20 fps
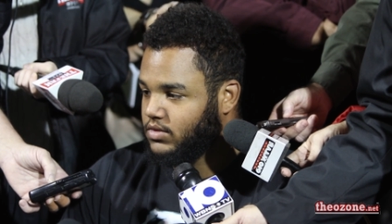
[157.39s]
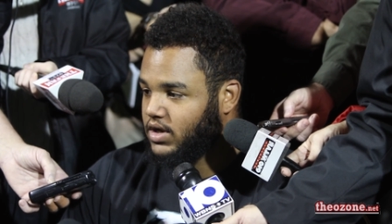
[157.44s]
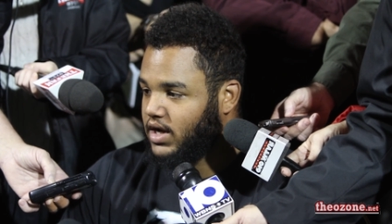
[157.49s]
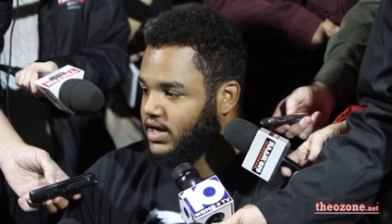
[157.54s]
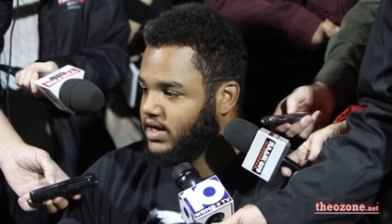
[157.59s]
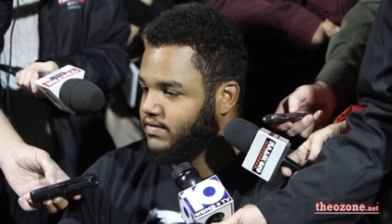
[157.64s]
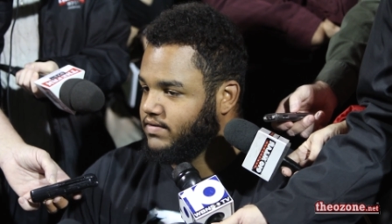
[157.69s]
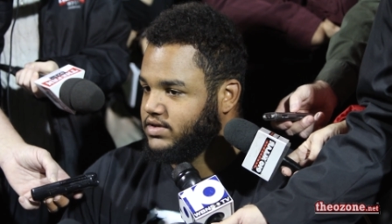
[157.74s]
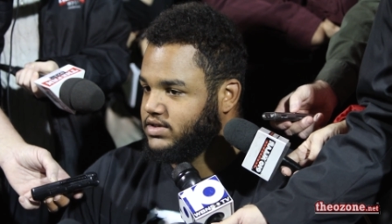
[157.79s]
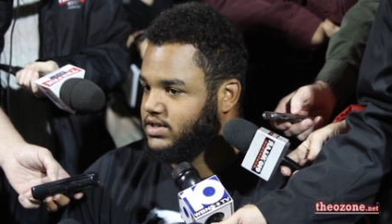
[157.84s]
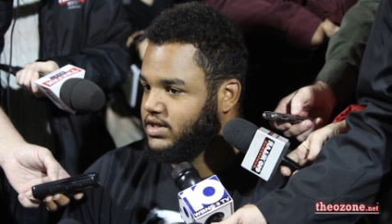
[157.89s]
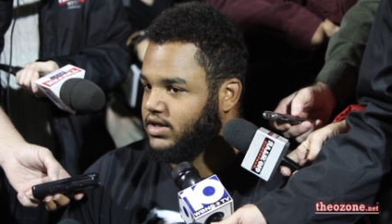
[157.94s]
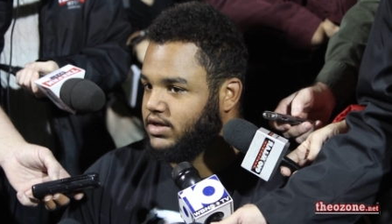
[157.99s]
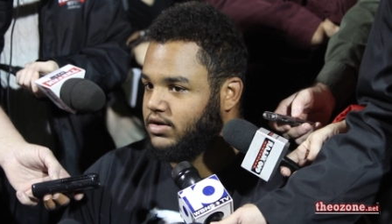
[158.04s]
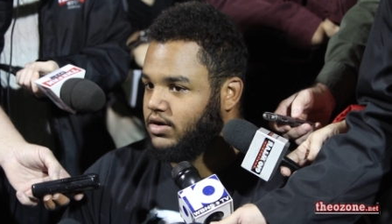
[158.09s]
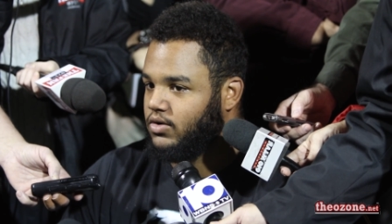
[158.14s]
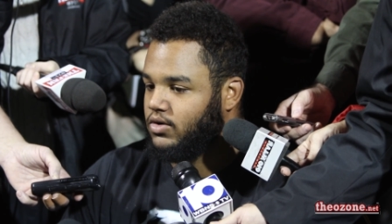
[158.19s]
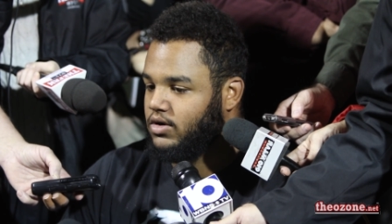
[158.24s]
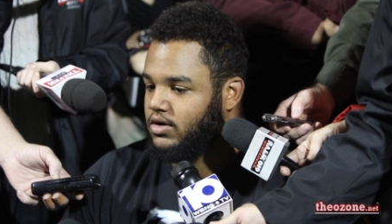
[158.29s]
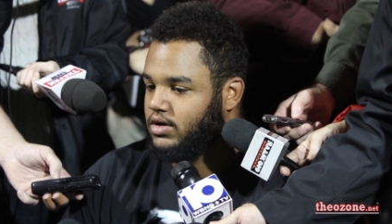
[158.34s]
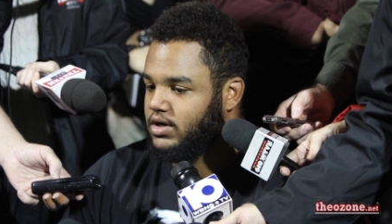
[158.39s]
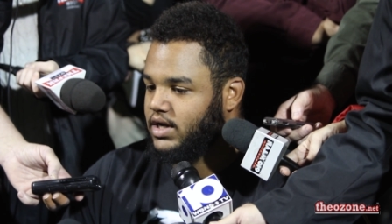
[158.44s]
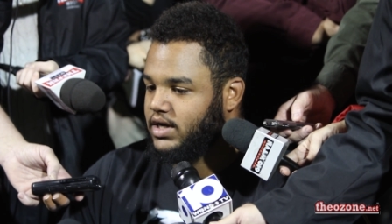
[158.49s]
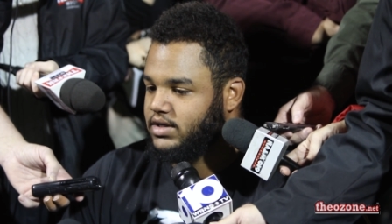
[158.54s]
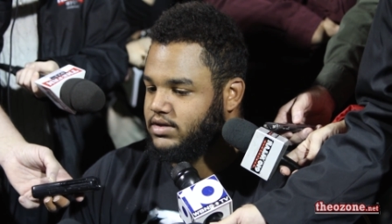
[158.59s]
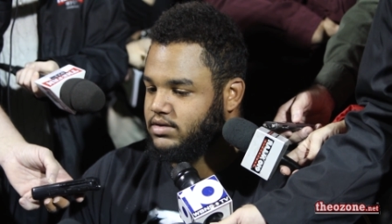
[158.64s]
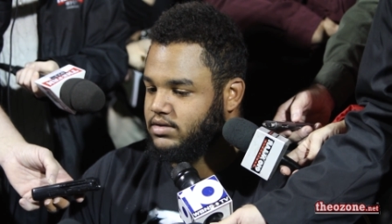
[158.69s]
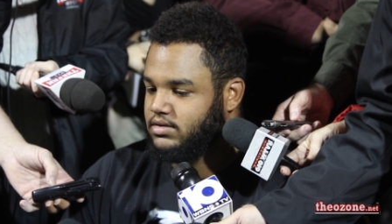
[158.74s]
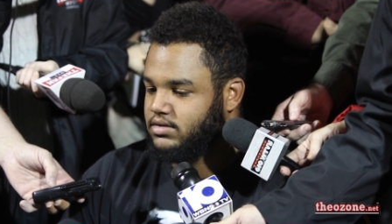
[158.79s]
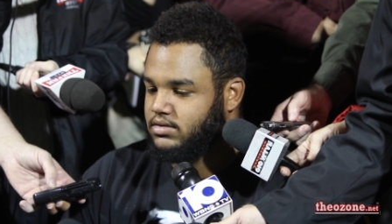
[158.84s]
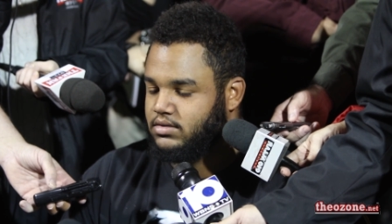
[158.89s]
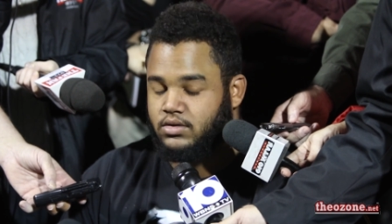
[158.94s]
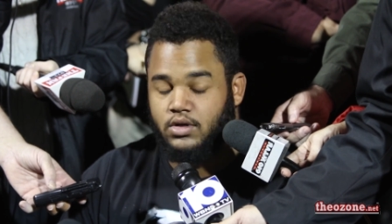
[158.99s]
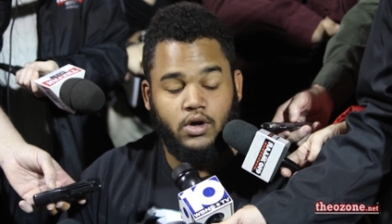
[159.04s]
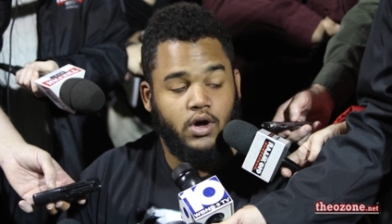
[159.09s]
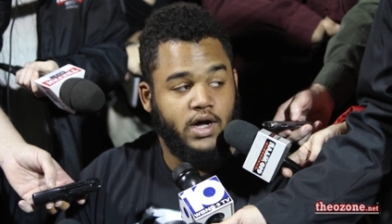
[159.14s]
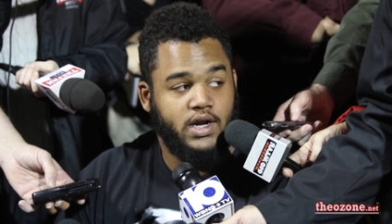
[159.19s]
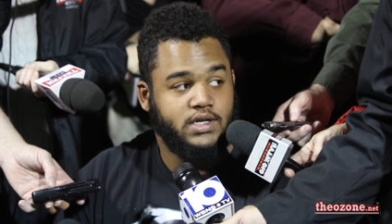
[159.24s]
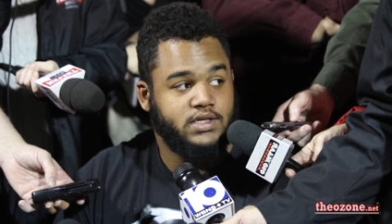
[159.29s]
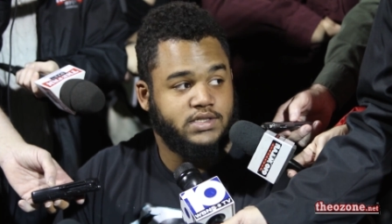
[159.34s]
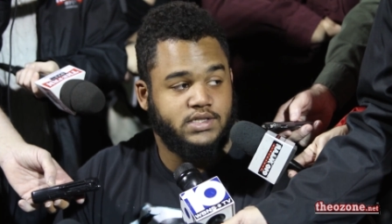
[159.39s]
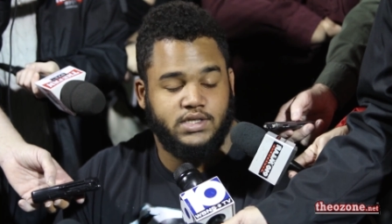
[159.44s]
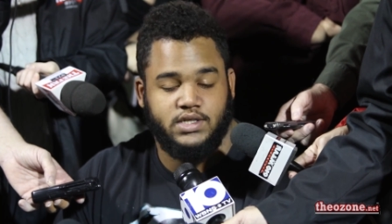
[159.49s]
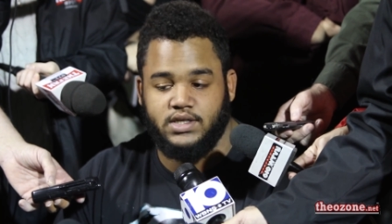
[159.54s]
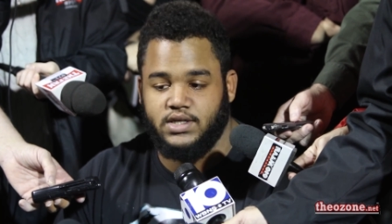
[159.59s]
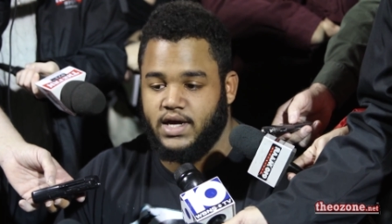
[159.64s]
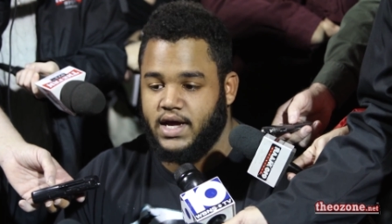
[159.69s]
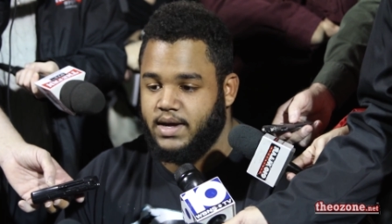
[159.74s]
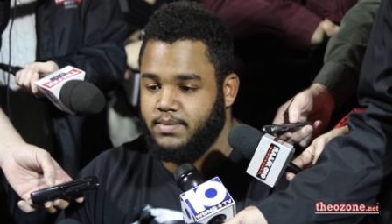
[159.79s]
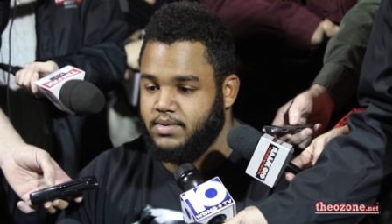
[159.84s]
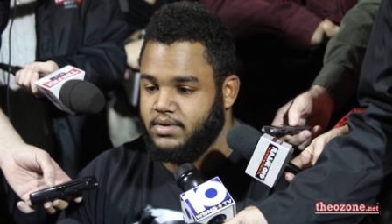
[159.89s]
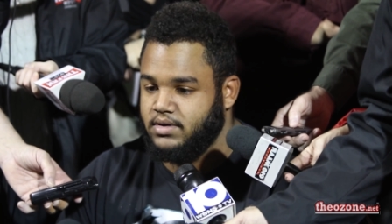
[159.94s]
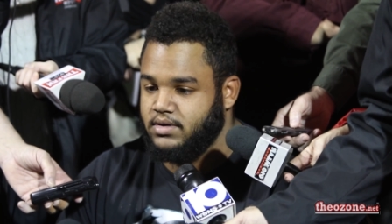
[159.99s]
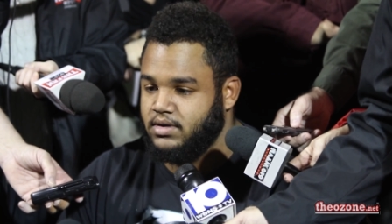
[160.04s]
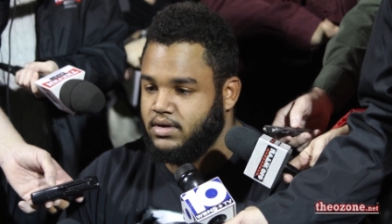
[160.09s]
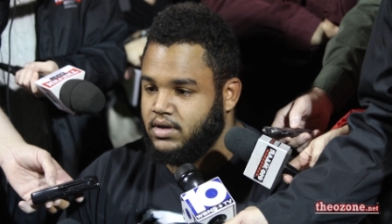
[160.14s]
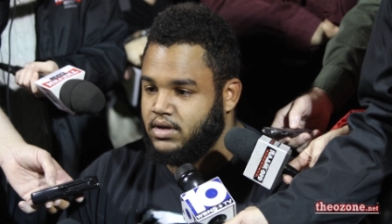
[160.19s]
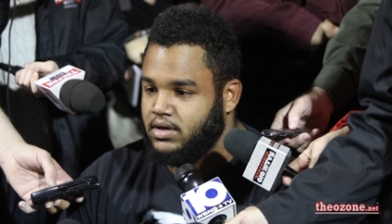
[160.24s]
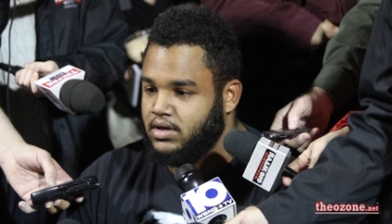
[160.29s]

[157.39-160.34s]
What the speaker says: I didn't even see it go on. I didn't see it happen.